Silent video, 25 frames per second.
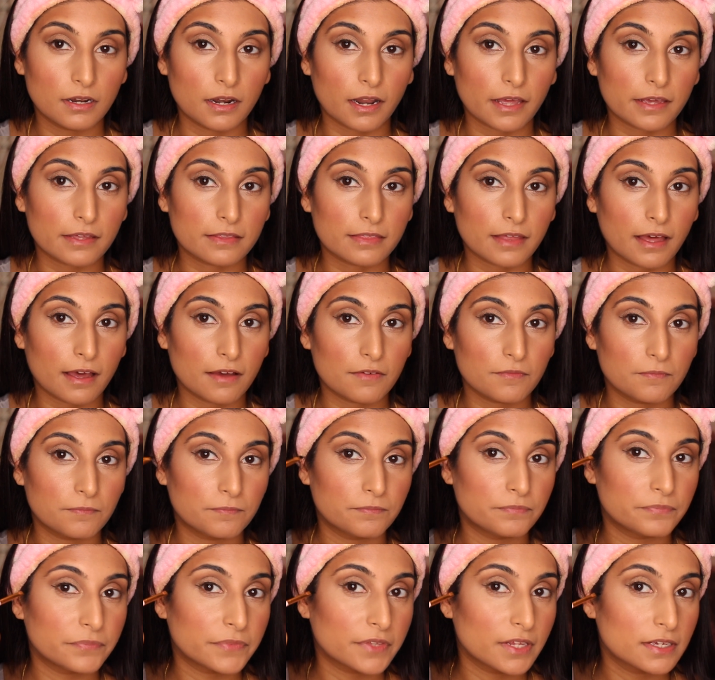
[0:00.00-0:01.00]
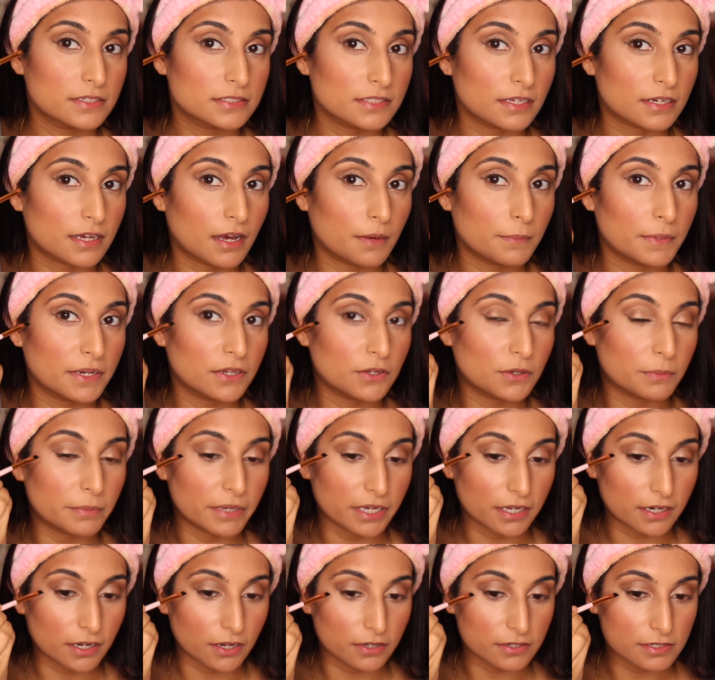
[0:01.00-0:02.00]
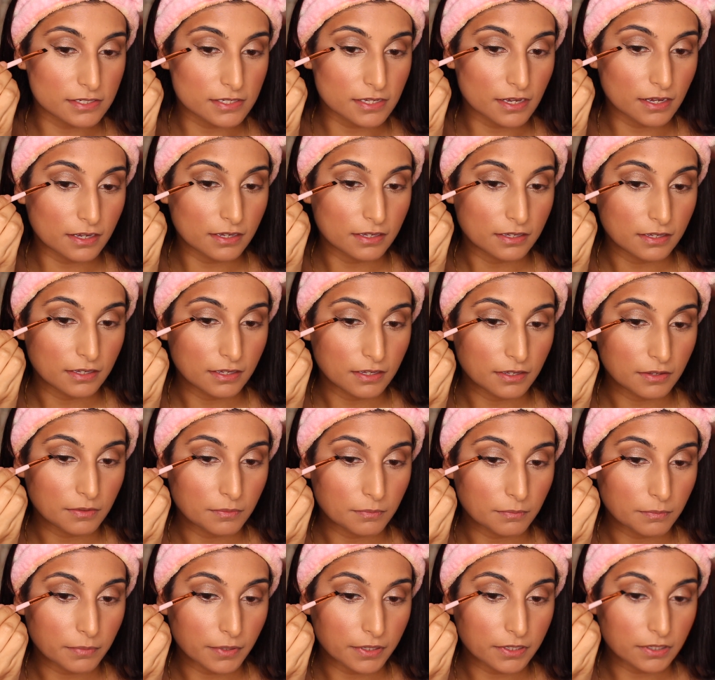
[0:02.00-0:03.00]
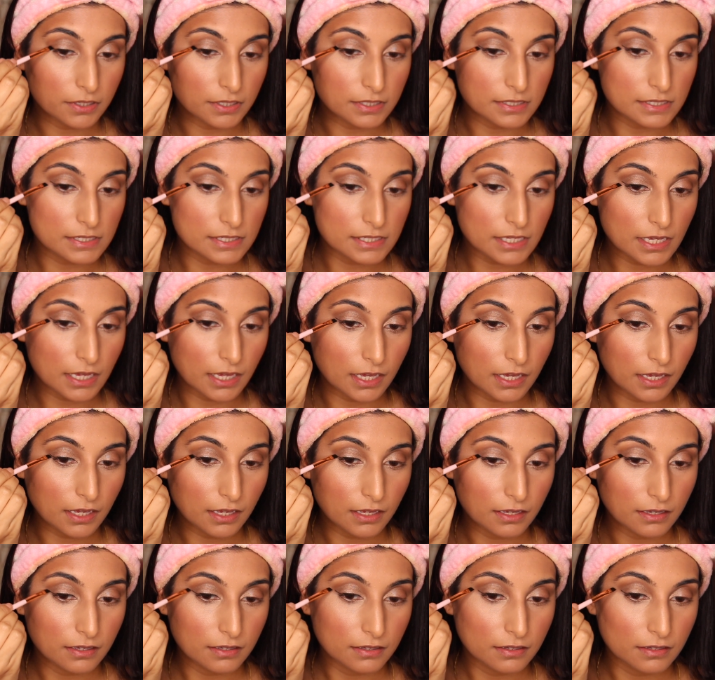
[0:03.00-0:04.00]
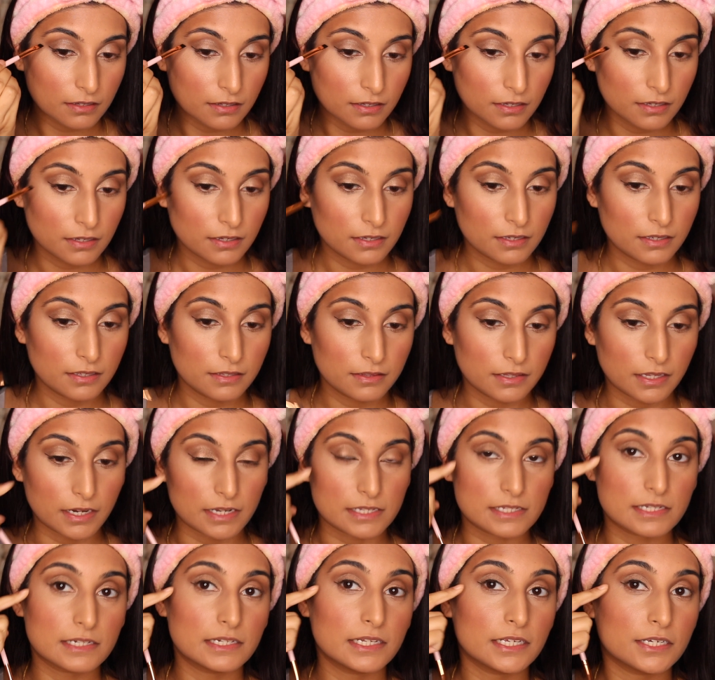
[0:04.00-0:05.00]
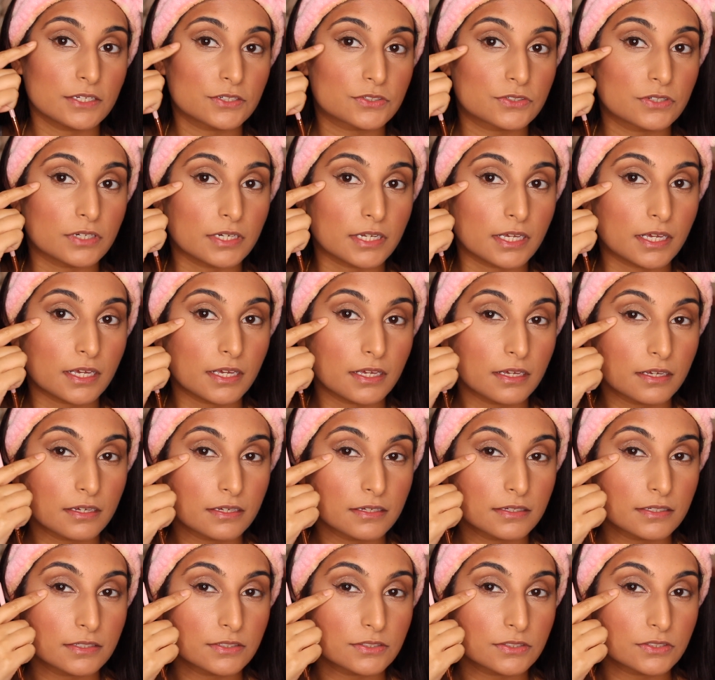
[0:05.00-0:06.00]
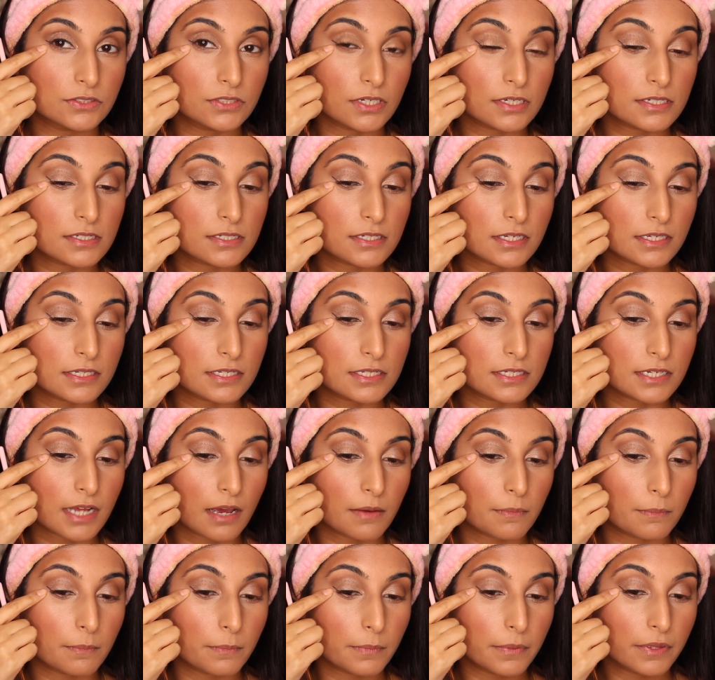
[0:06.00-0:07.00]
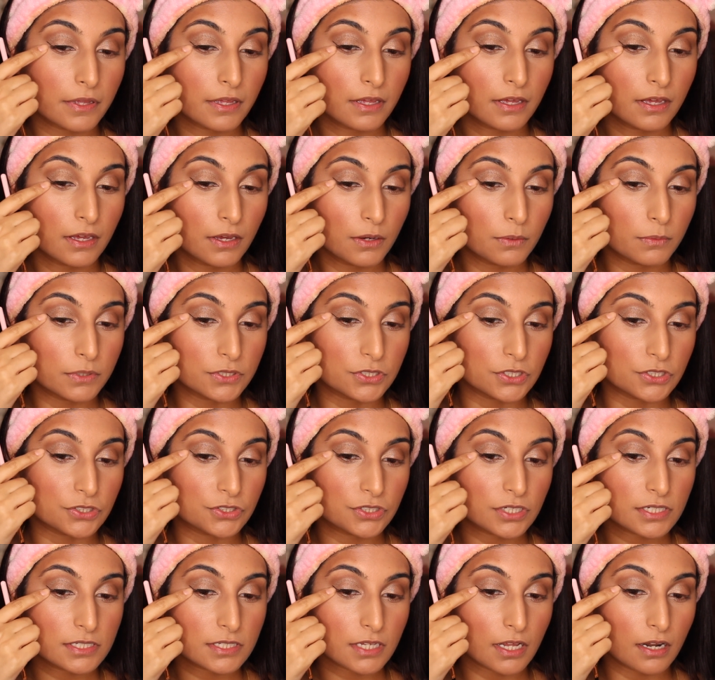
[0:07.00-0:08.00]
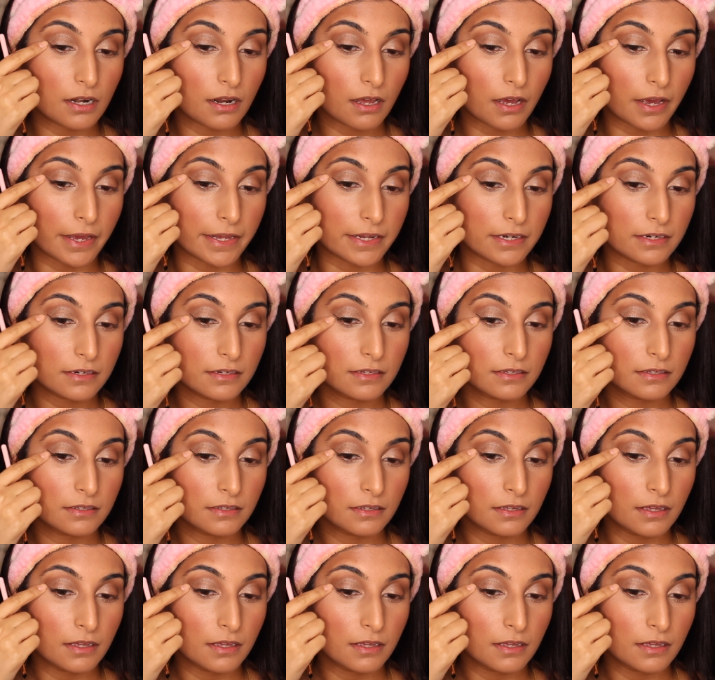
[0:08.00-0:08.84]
like that. So I'll come a little bit closer, but you can see that it's literally just a stamp, which is just a line,